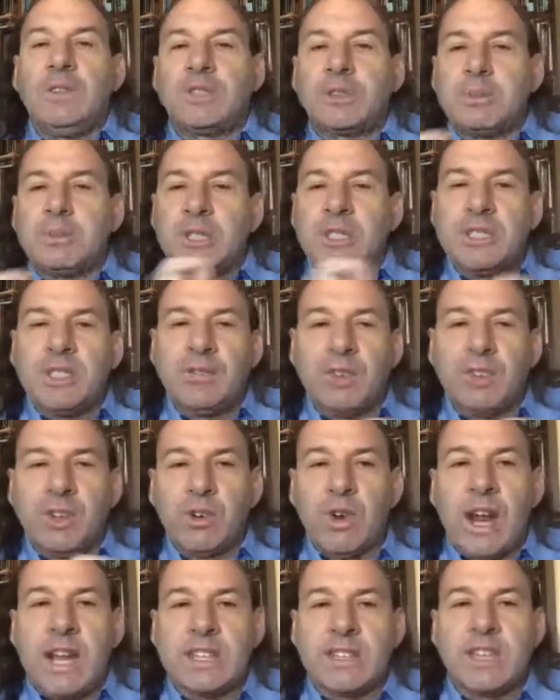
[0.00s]
specific
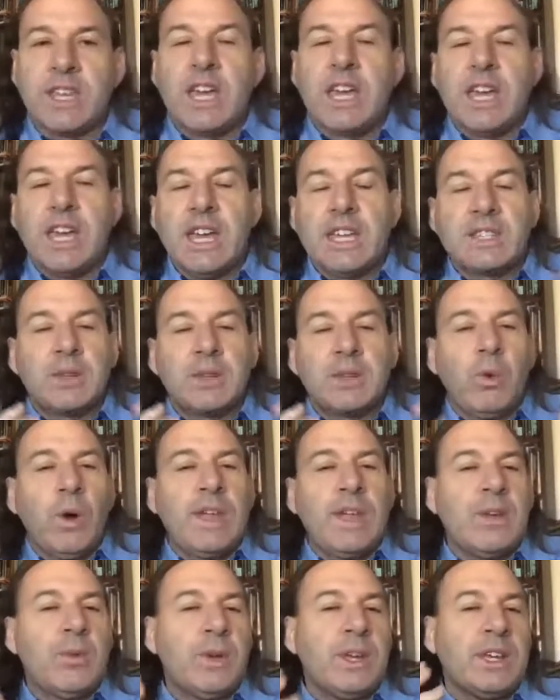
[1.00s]
rights is a way
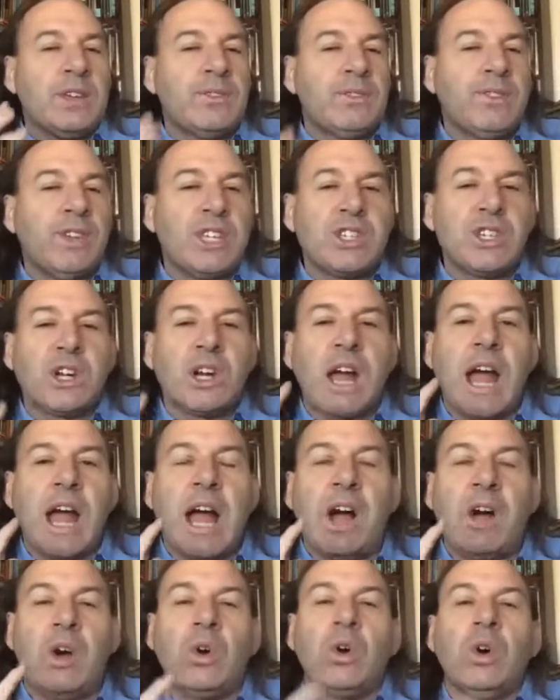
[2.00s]
that we can feature
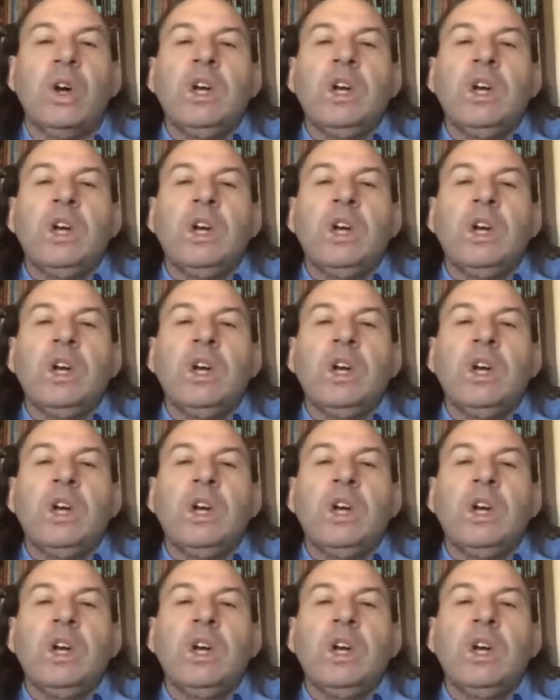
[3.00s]
how,